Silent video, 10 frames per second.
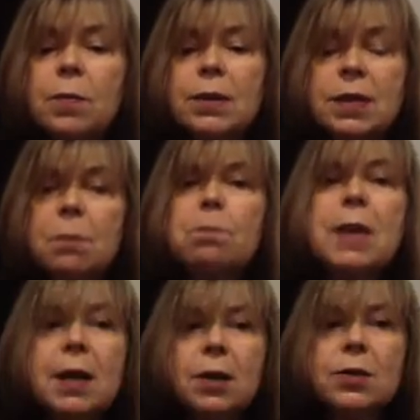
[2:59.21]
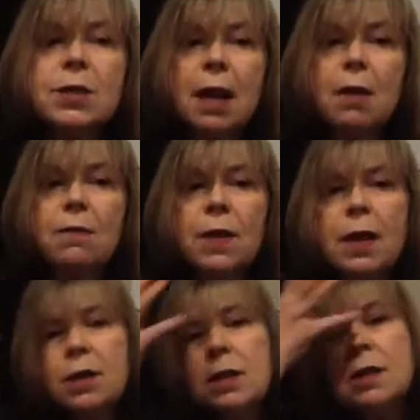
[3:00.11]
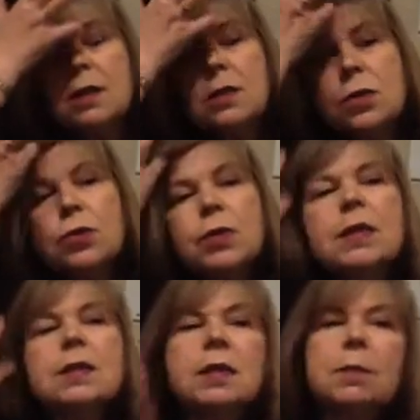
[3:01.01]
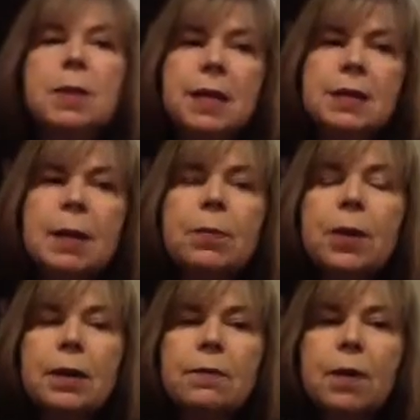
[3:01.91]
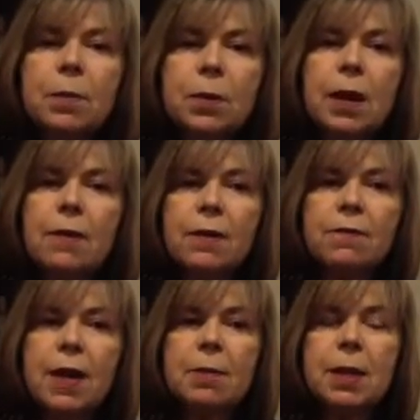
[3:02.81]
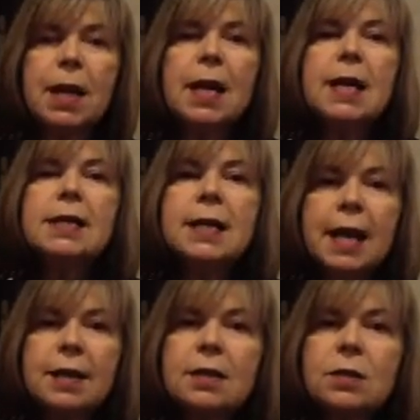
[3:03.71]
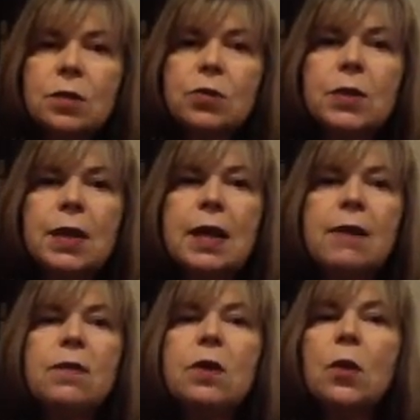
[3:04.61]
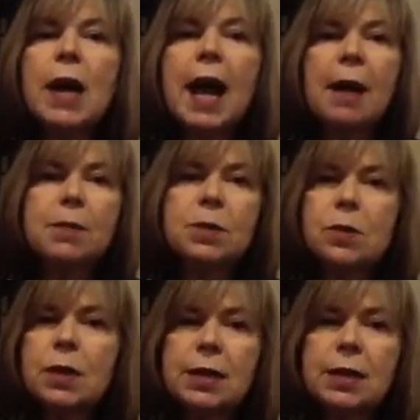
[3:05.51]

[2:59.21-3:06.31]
submit herself to the surgeries, to being separated from her loving family, to get the surgery, even though it absolutely